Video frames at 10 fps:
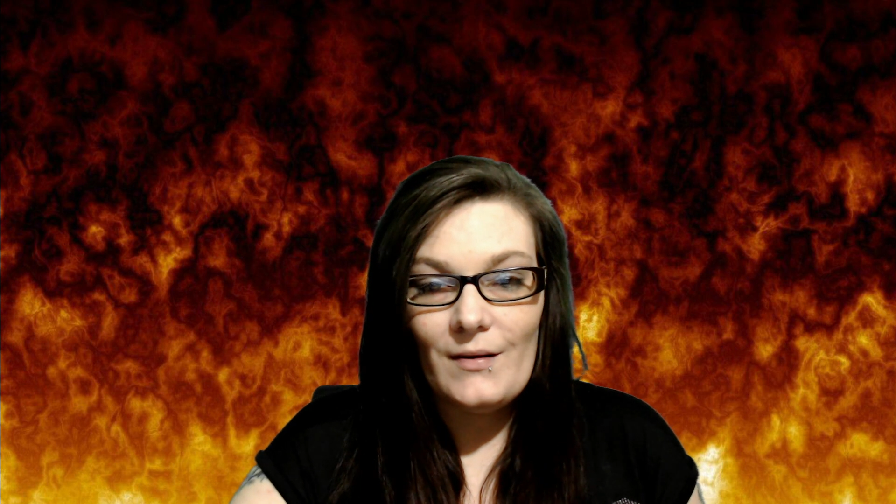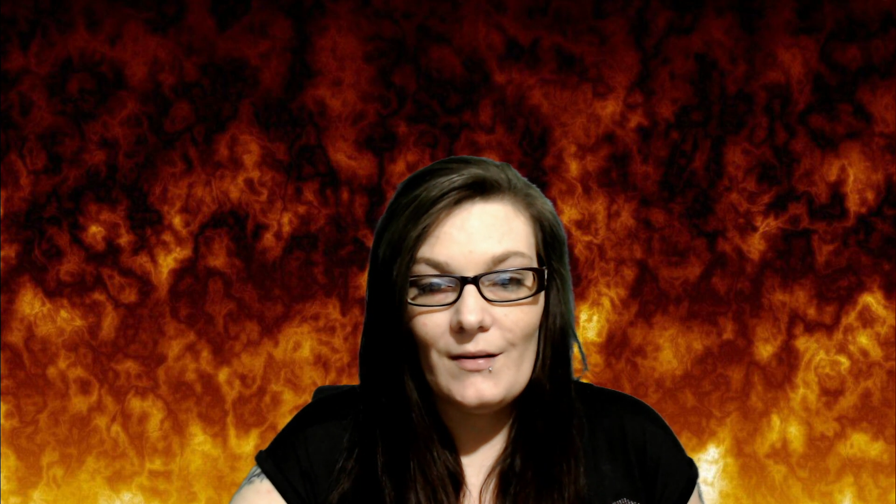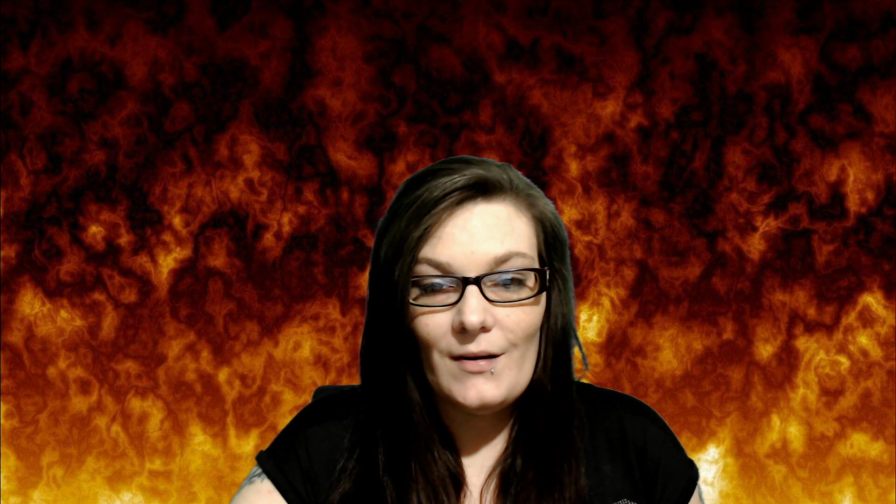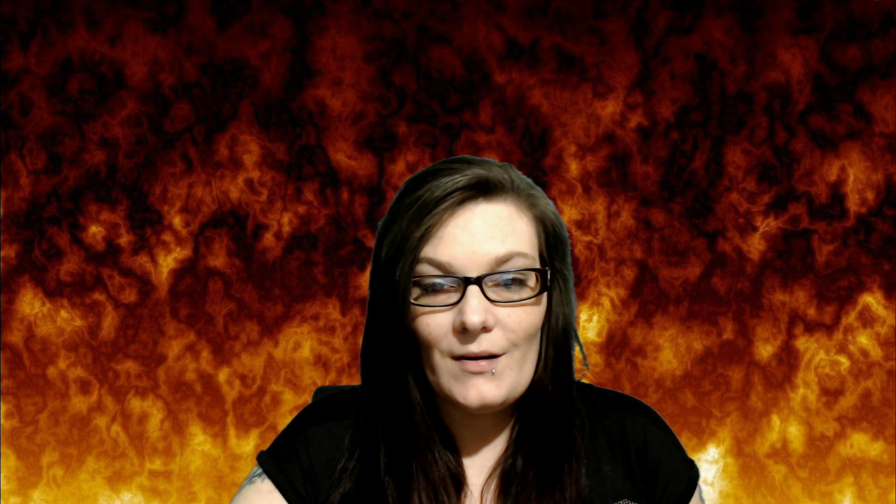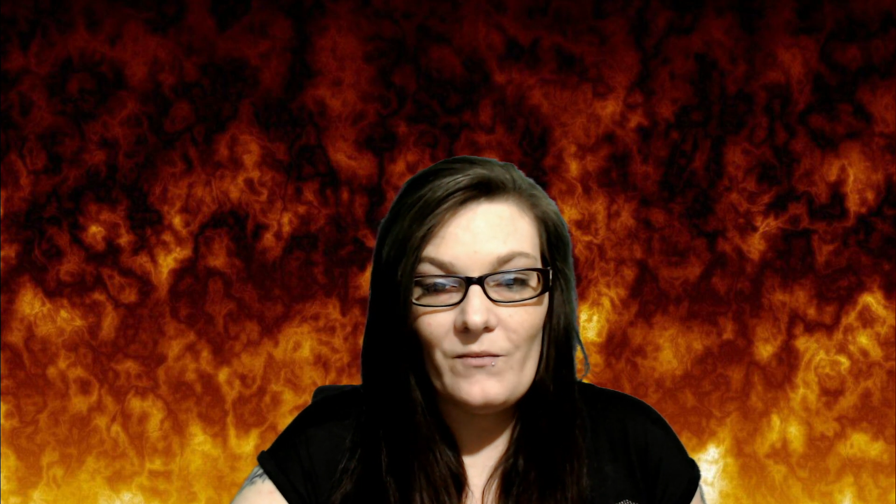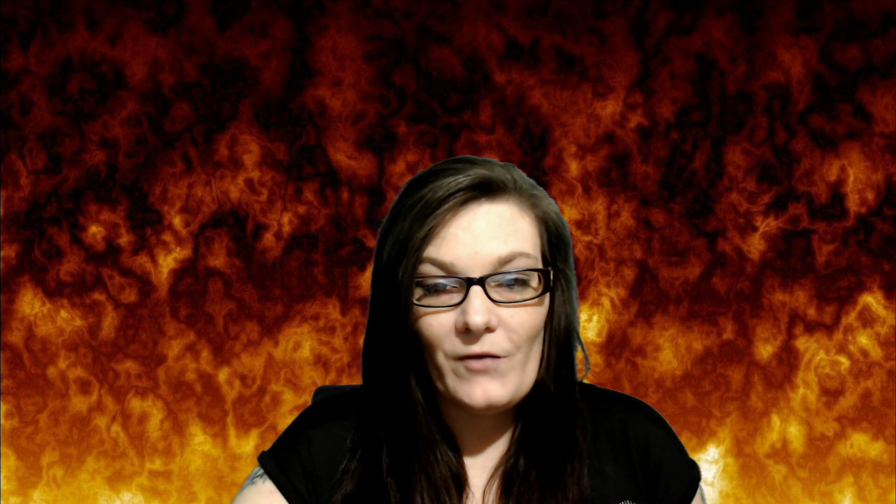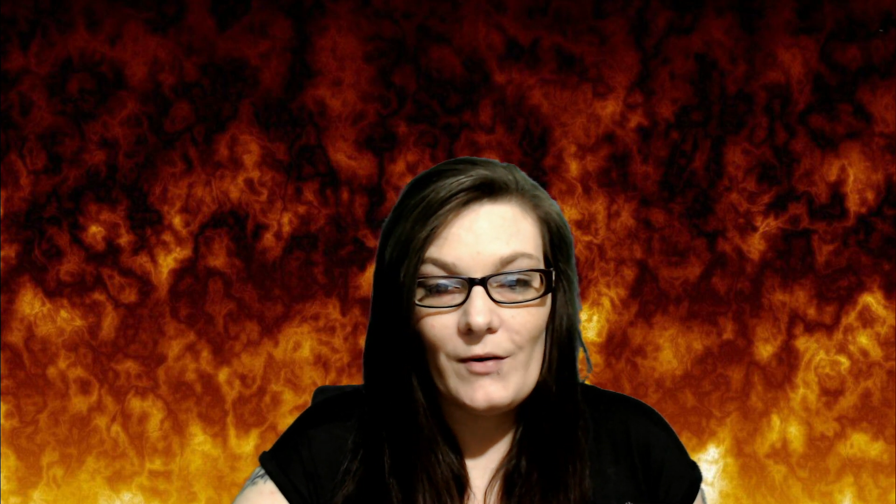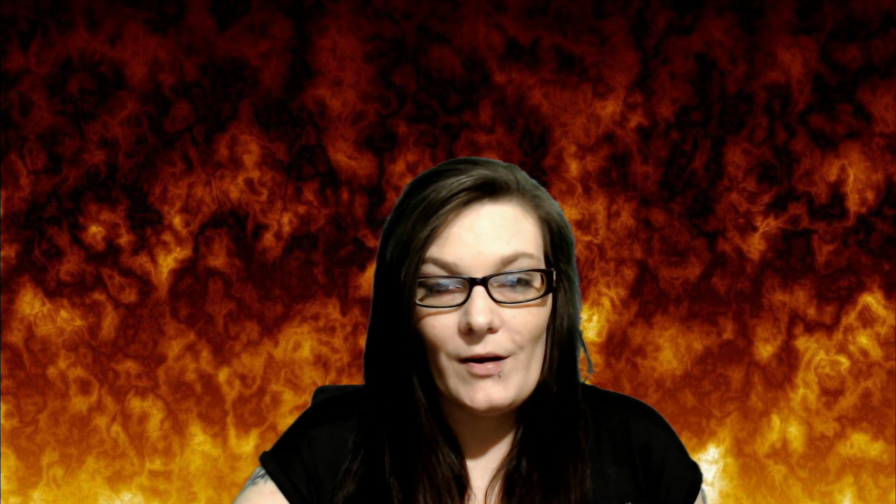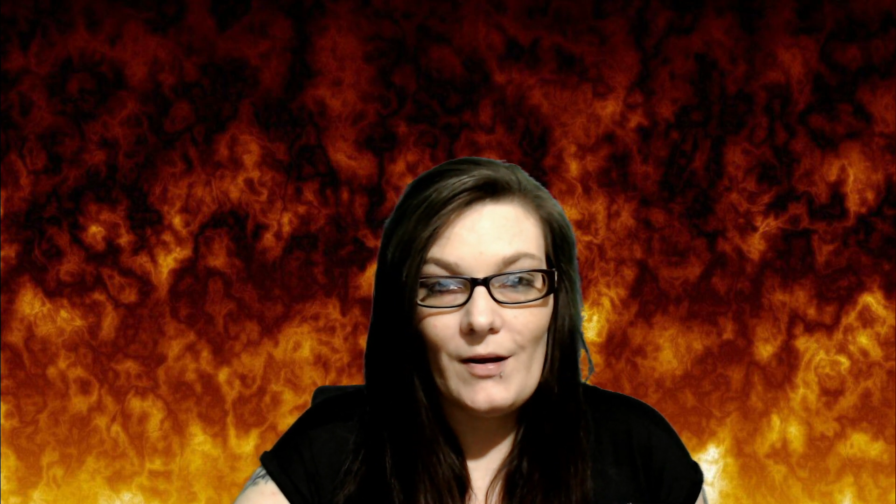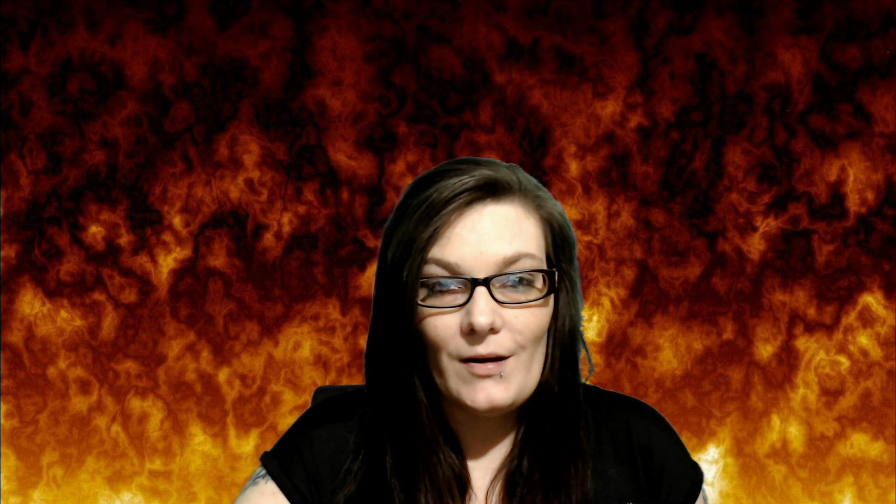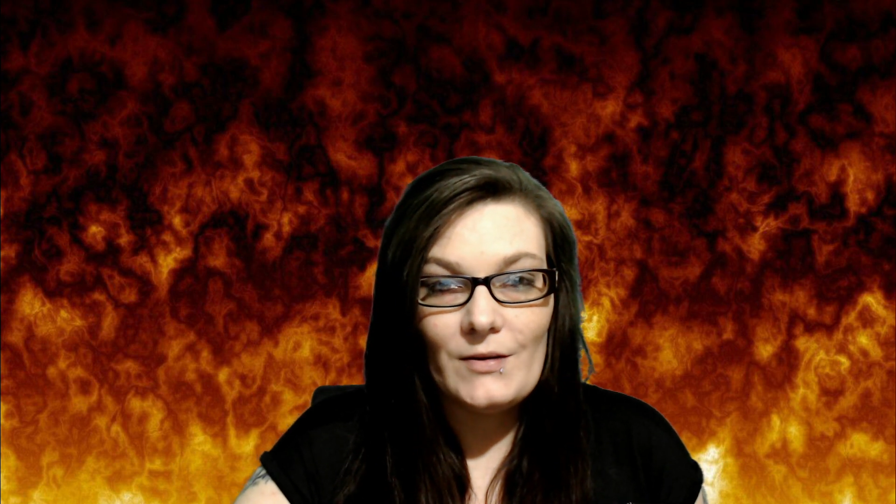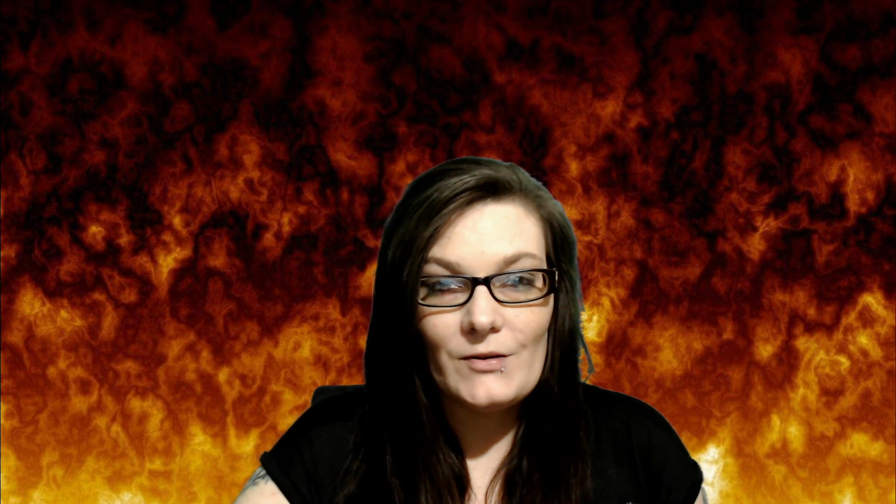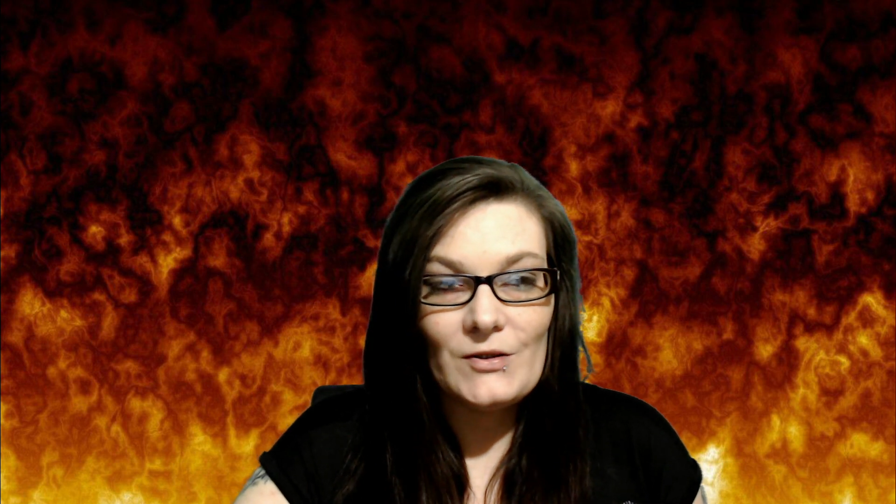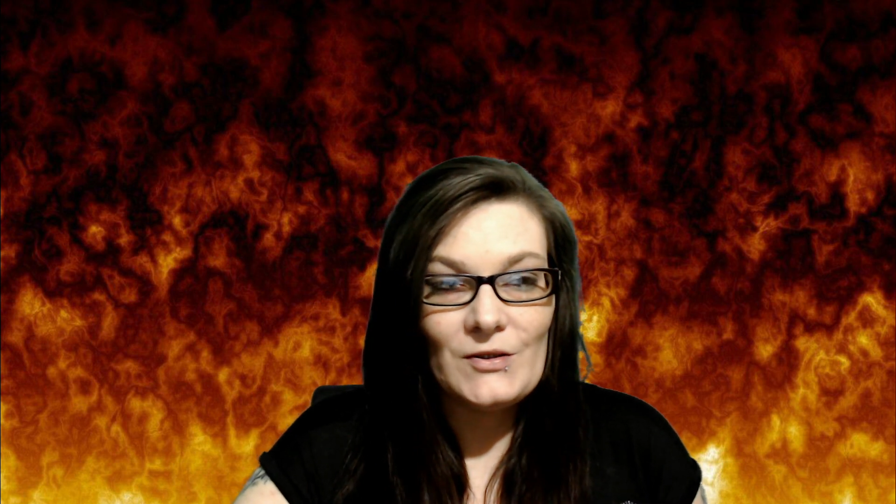and I'm very anxious